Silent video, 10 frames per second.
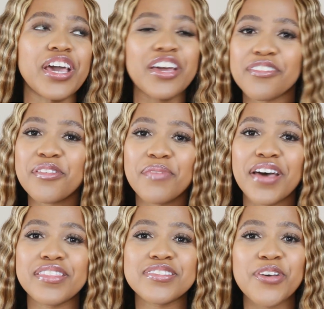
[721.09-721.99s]
the end of the
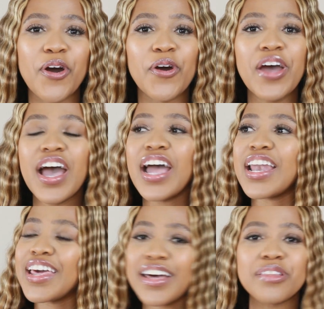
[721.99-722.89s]
month. So
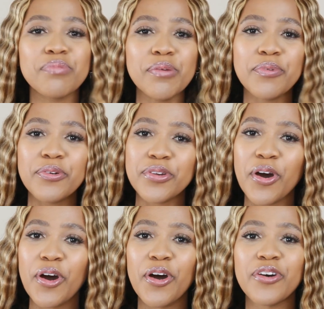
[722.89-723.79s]
let other people
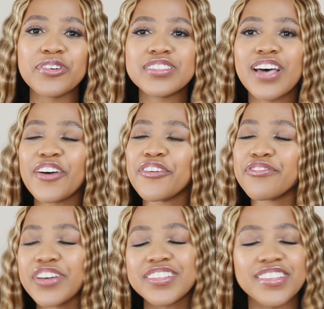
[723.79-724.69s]
know, tell your
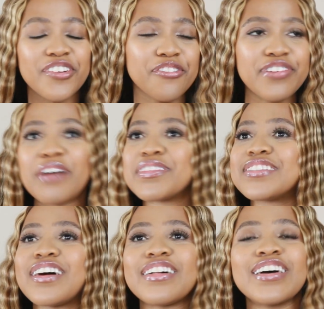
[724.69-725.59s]
friends, tell your family,
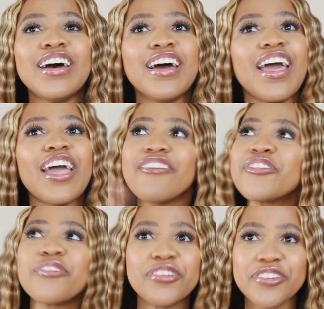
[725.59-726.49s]
tell
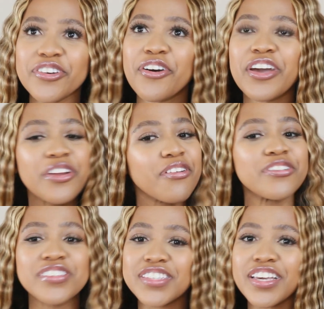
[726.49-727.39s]
everyone you know, anyone
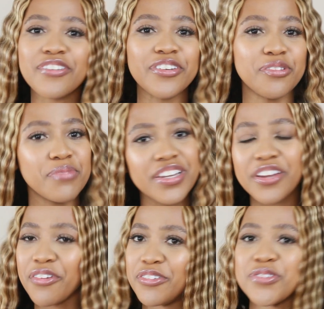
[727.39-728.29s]
you see, anyone you meet,
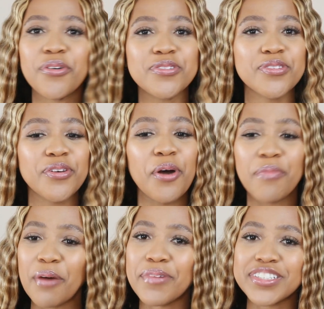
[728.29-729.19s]
anyone you talk to
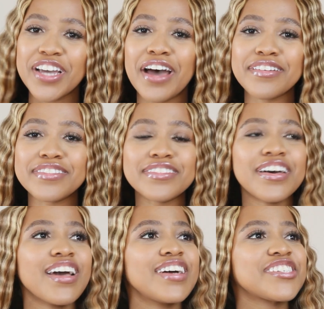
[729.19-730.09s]
about my channel.
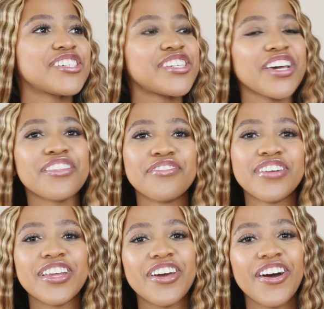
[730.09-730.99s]
Share the
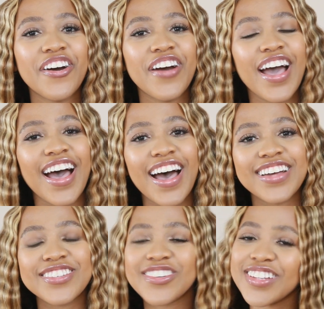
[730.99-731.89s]
video
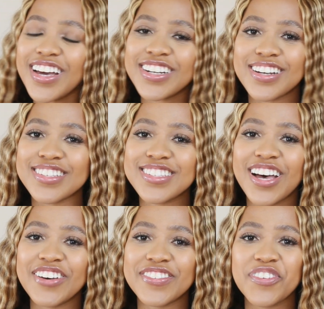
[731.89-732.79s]
and all that good
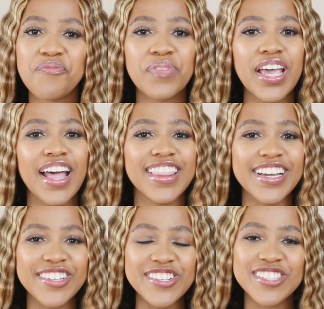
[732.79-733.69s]
stuff.
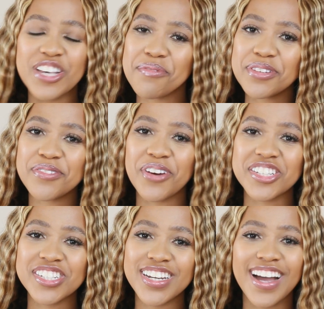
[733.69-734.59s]
Thank you so much for
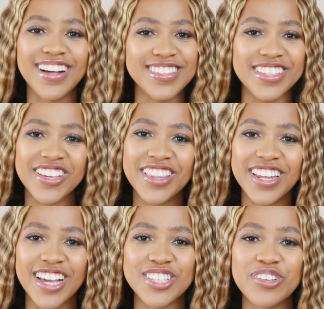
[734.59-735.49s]
watching. I'll see you in the
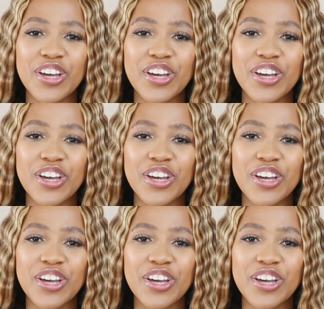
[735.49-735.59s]
next